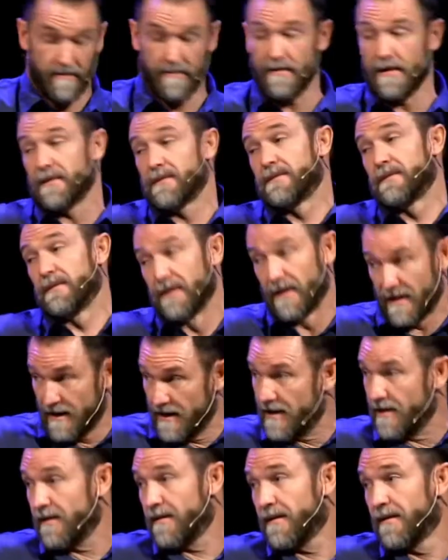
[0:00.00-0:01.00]
are you guys done
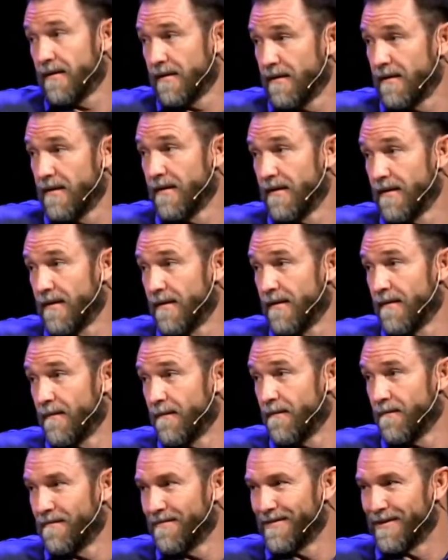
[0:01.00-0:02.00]
yet?
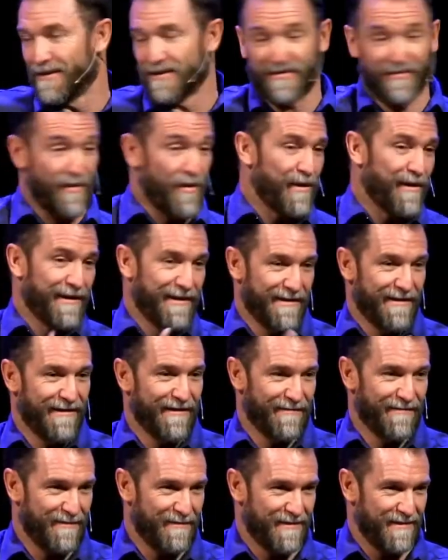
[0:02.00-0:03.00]
There's 400
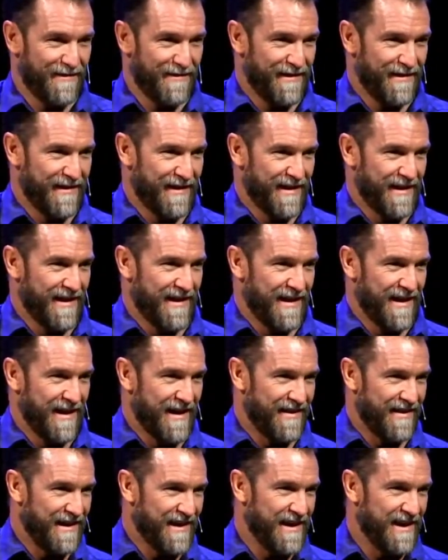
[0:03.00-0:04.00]
of them.
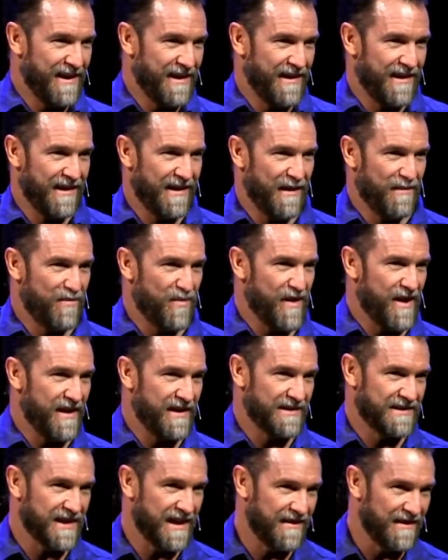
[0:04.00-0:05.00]
And then he
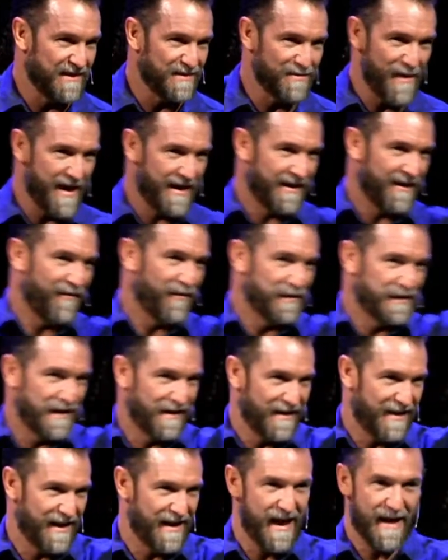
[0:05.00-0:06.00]
prays, and this
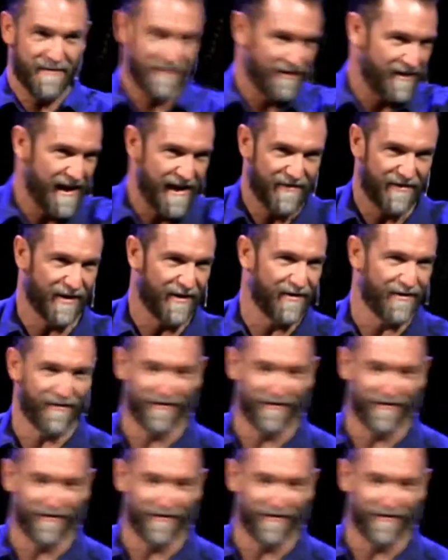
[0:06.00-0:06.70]
magnificent thing happens. You'll have to go